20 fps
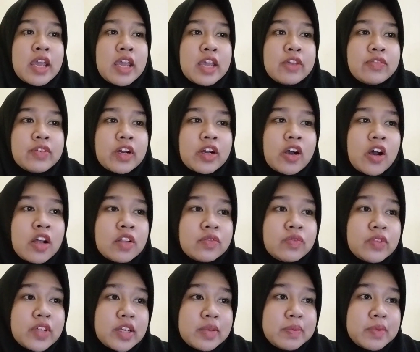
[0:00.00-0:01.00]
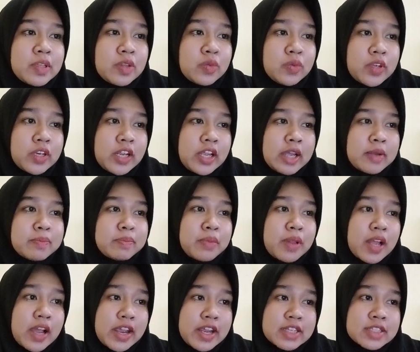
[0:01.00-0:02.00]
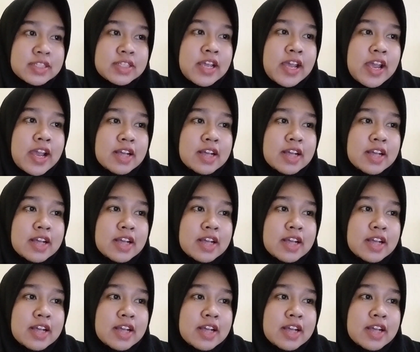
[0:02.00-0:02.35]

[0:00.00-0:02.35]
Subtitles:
If a conflict between employees